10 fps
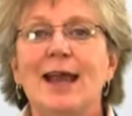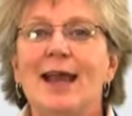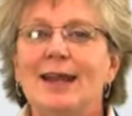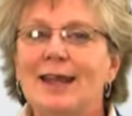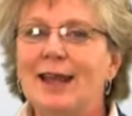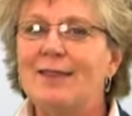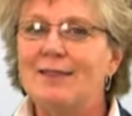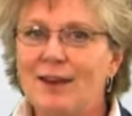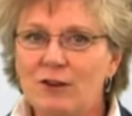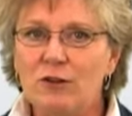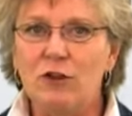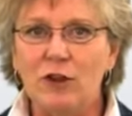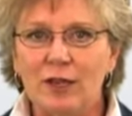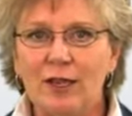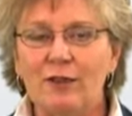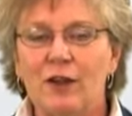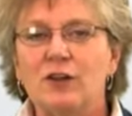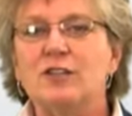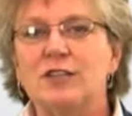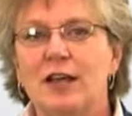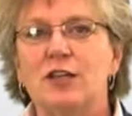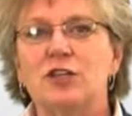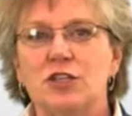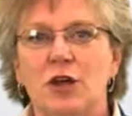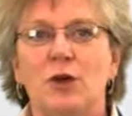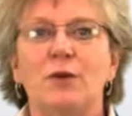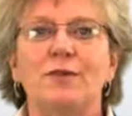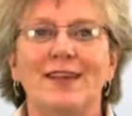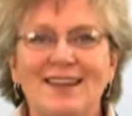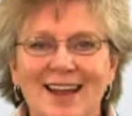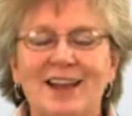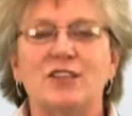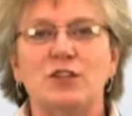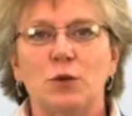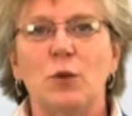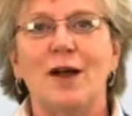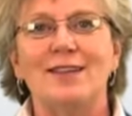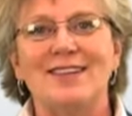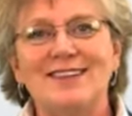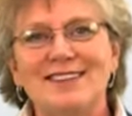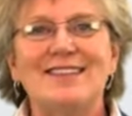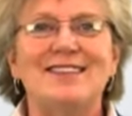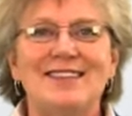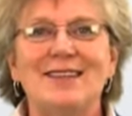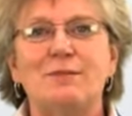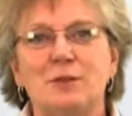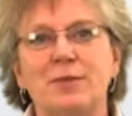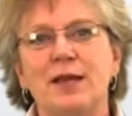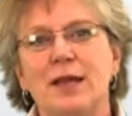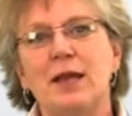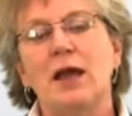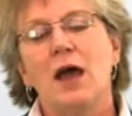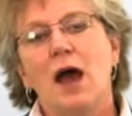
and again, their study showed that yes, there did seem to be